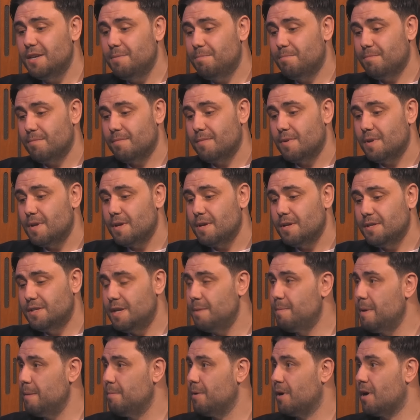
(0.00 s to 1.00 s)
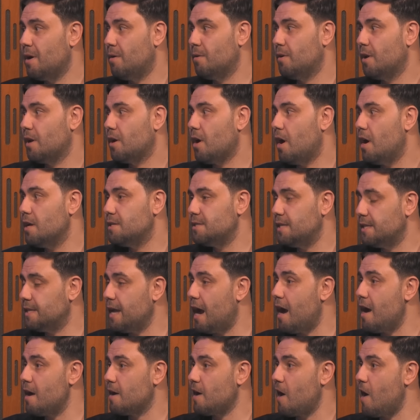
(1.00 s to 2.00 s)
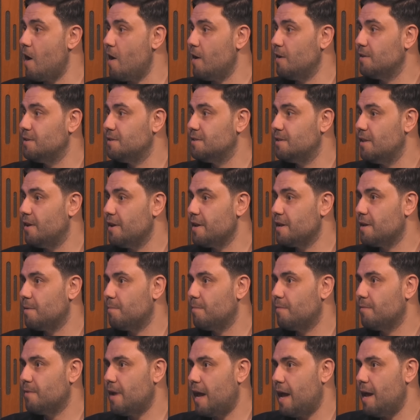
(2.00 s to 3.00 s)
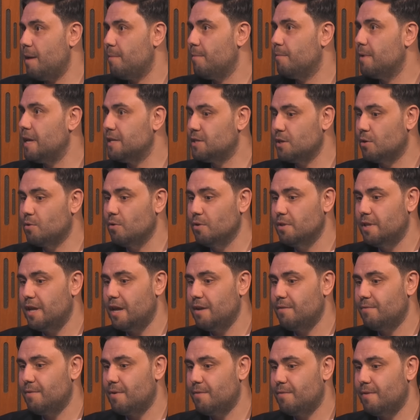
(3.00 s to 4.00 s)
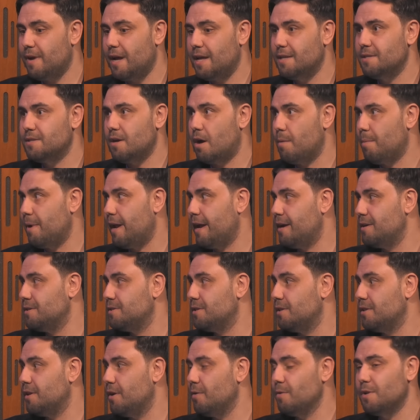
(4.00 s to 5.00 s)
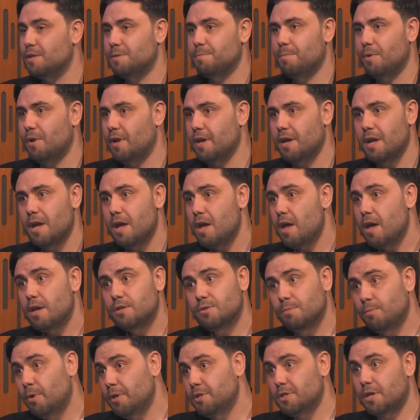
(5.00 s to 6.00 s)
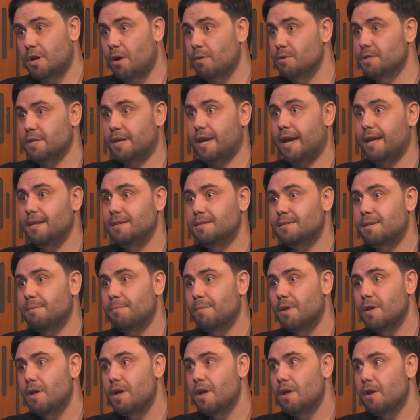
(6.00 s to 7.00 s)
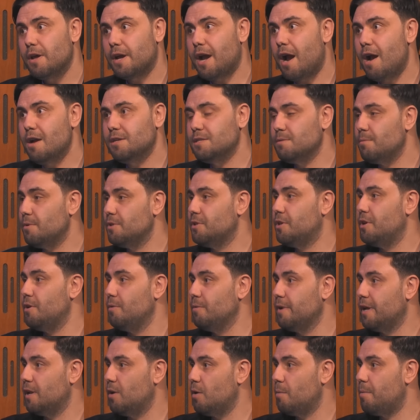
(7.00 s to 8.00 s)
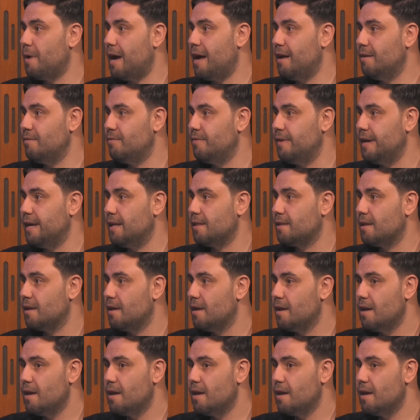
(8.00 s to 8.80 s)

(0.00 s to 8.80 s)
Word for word: be a place for it. You see people going like, "Oh, it's the dark arts." Like, um, it's a good thing for fans or players to do this, but like sometimes it goes against them. Mm. Like Arsenal were two nil up at Anfield.